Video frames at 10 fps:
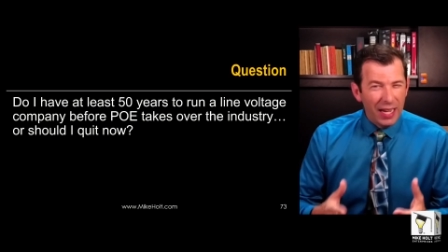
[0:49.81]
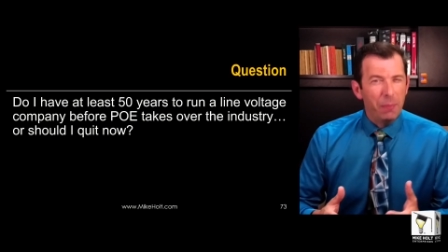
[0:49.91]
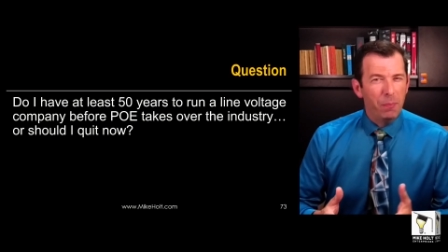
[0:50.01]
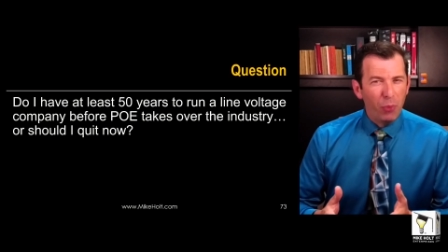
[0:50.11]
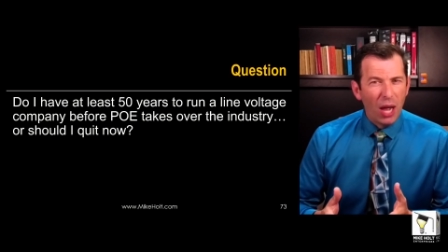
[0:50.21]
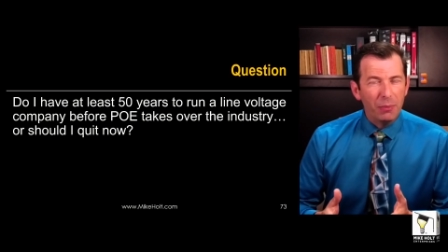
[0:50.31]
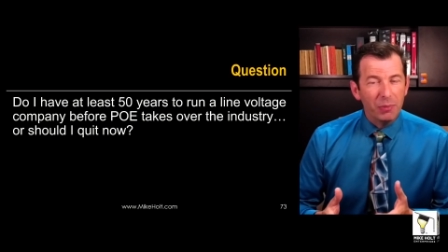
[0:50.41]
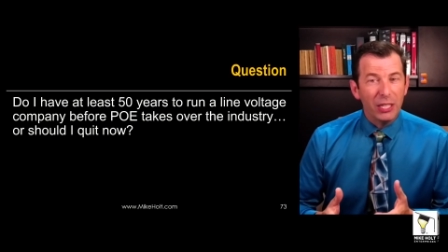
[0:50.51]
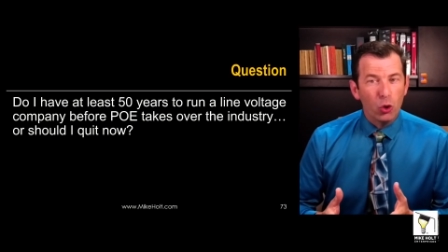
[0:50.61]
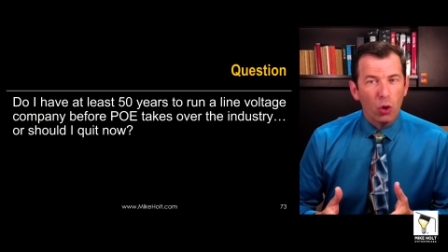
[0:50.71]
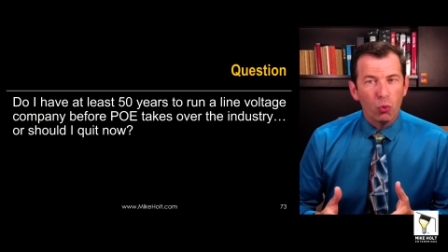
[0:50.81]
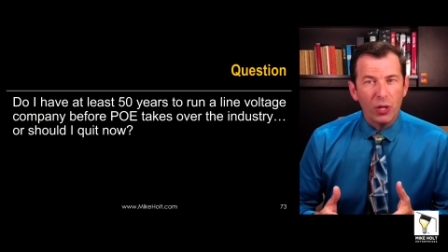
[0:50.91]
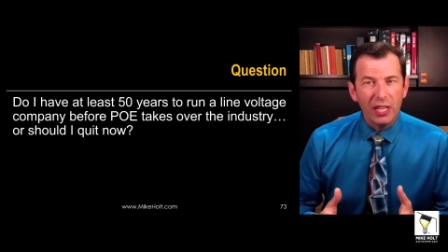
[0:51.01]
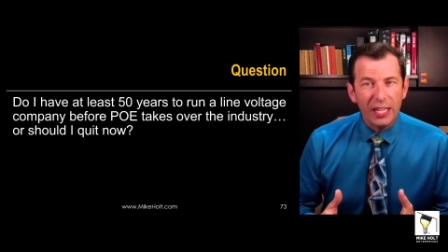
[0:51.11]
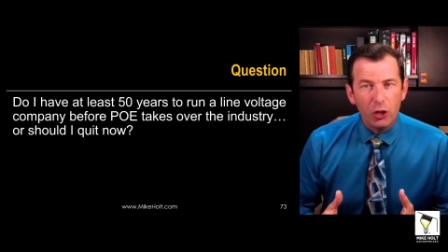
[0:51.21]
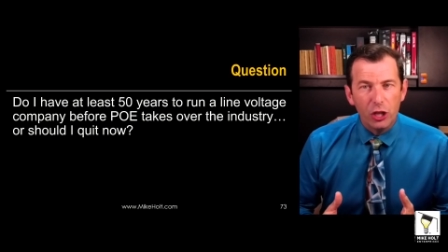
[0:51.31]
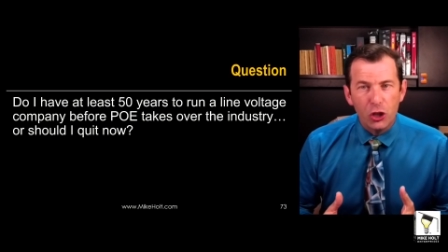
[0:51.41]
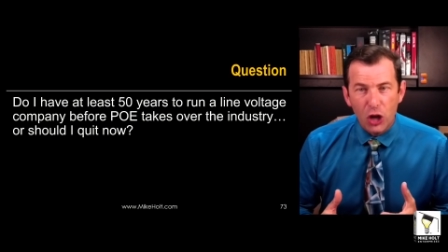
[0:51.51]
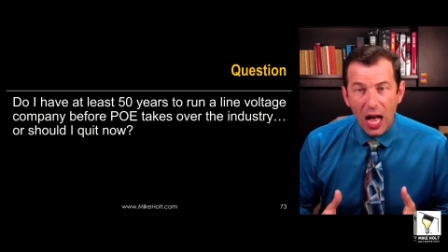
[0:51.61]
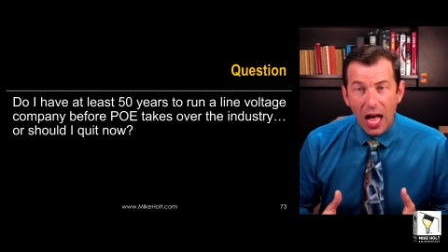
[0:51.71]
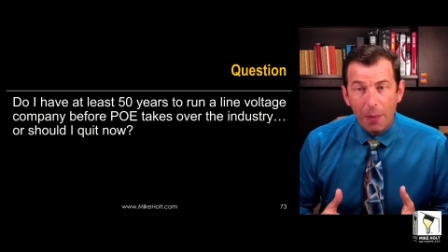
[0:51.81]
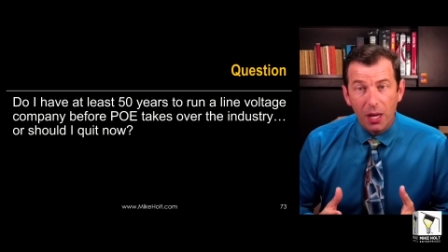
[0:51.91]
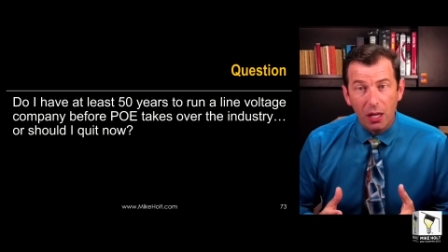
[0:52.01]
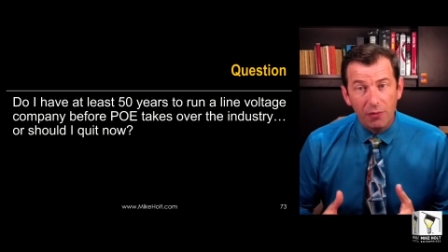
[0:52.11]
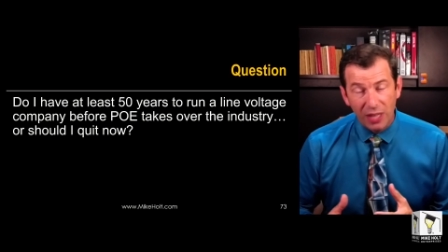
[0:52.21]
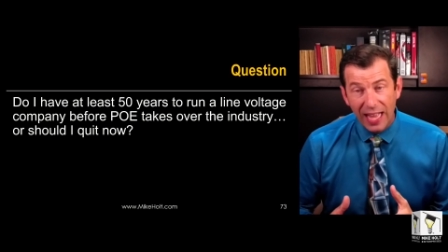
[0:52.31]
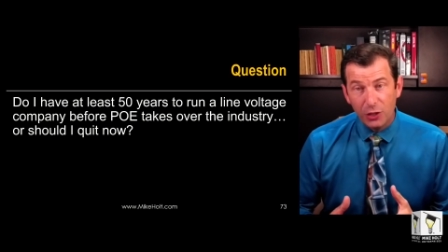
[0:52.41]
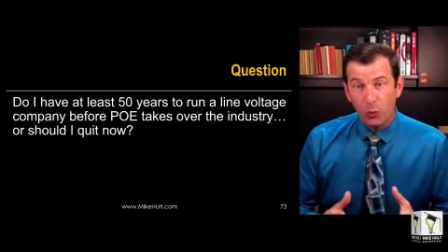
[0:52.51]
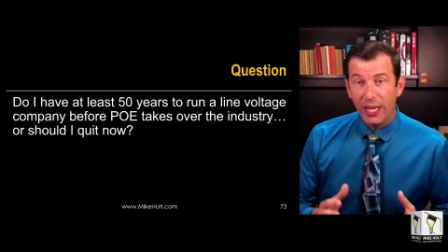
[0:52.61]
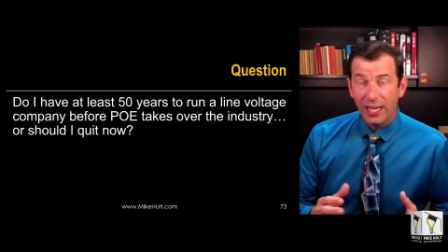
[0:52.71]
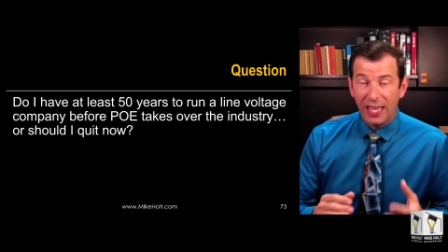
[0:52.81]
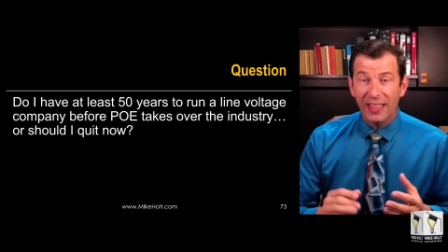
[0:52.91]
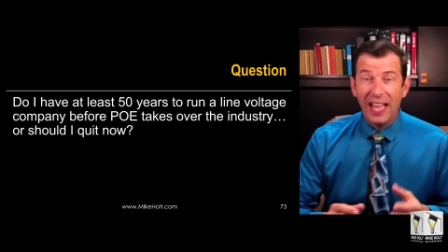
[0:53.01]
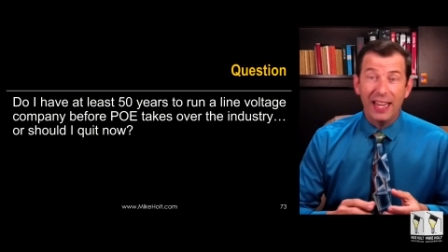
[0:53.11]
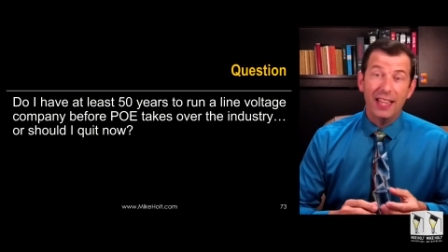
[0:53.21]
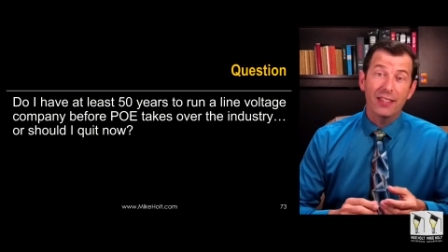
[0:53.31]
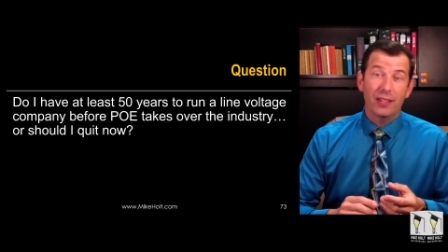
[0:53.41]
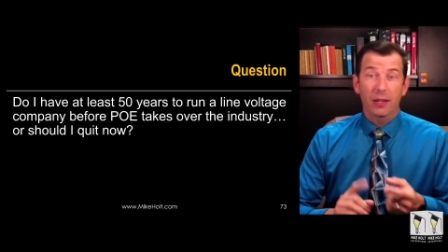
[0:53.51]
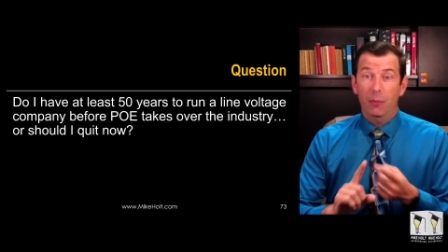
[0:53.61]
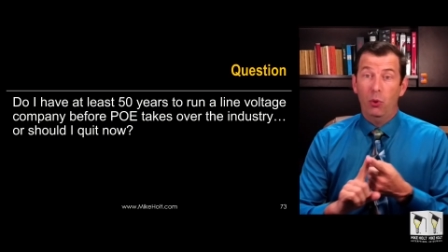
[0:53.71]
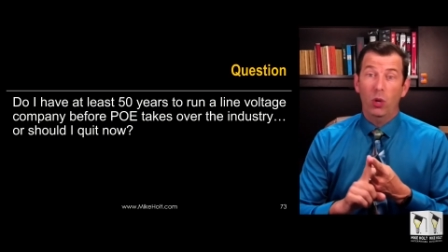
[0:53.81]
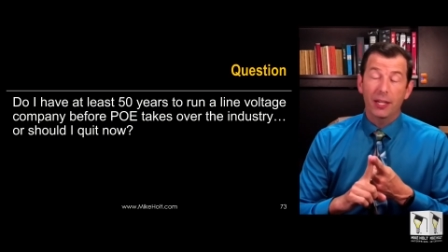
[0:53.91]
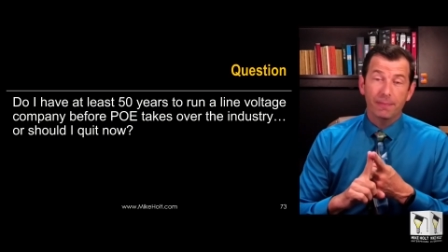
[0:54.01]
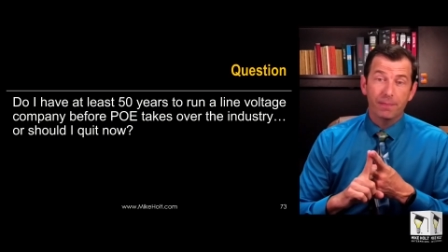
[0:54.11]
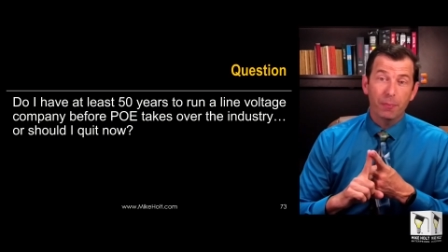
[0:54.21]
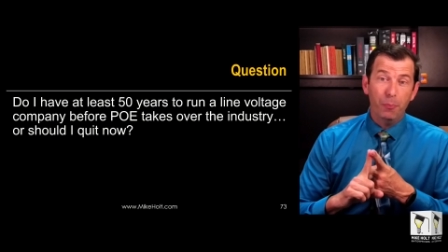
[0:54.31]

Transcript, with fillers: I didn't probably do a really good job of last week, and that is number one,